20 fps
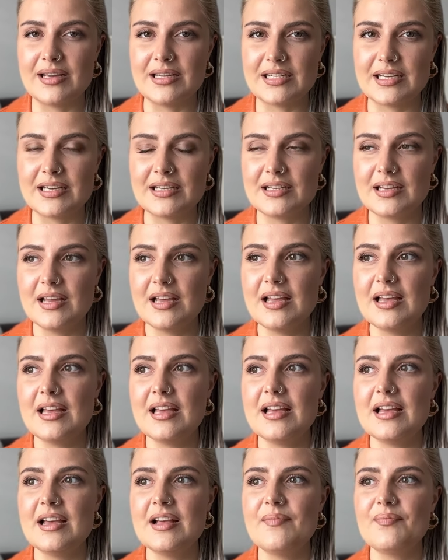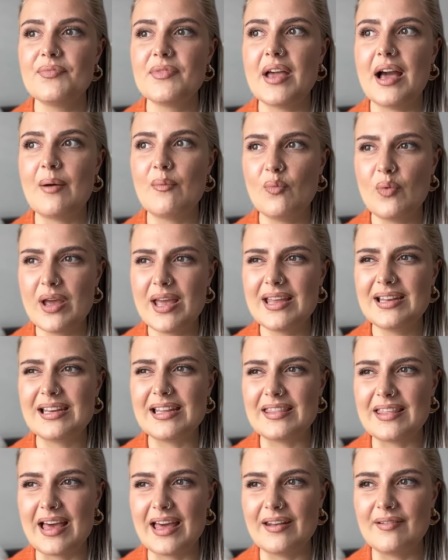did. And weirdly
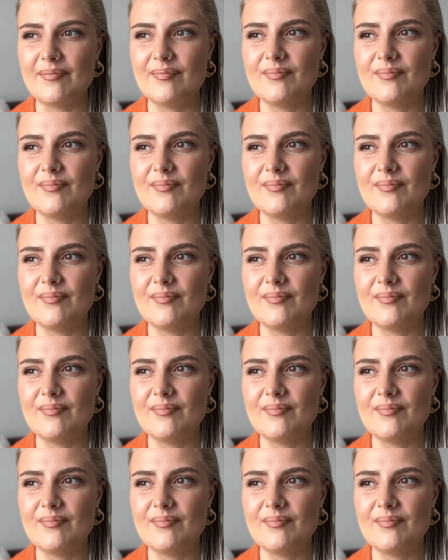then,